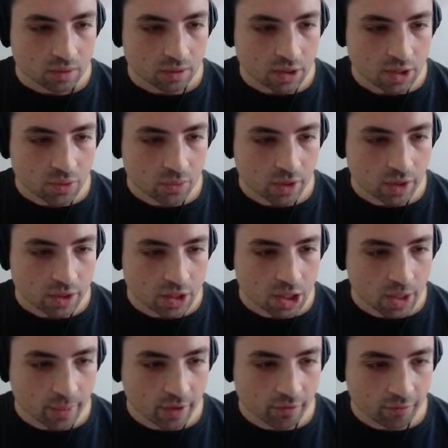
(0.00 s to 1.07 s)
This one is
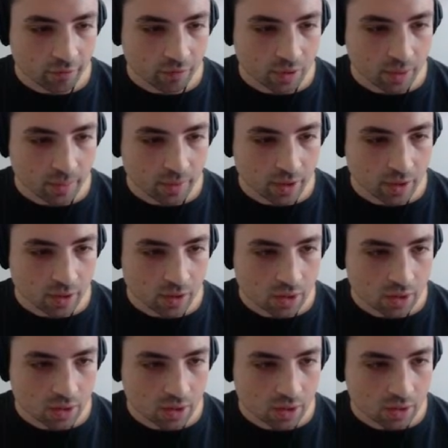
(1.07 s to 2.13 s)
coming from
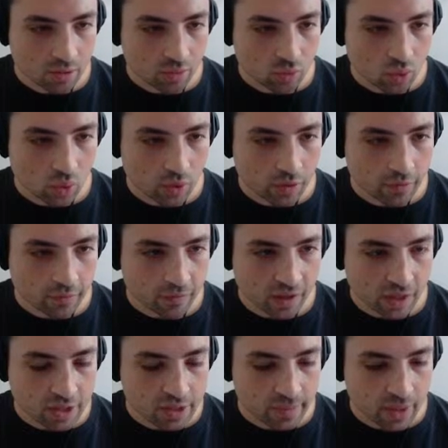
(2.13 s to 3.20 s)
the Roland
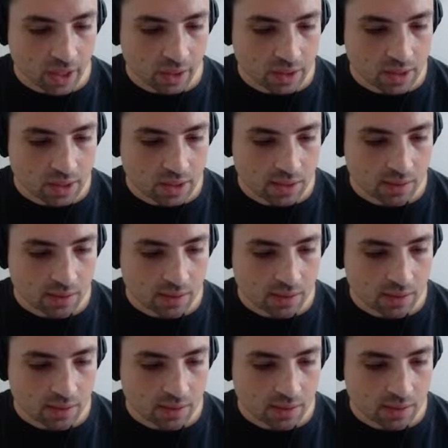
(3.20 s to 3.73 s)
Phantom X.